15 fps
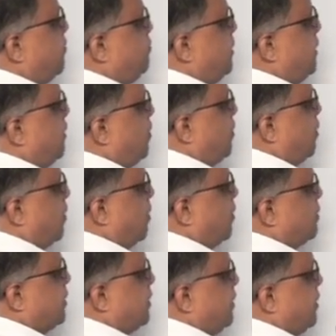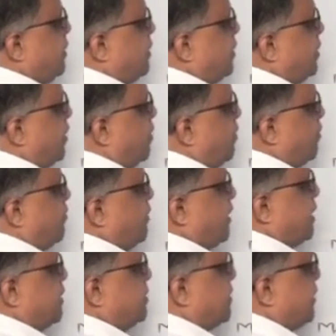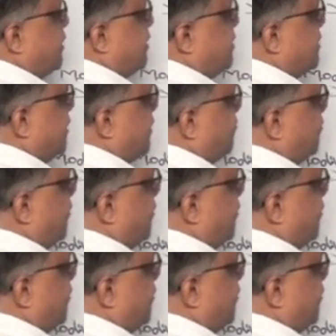will be along the, or we can say it is a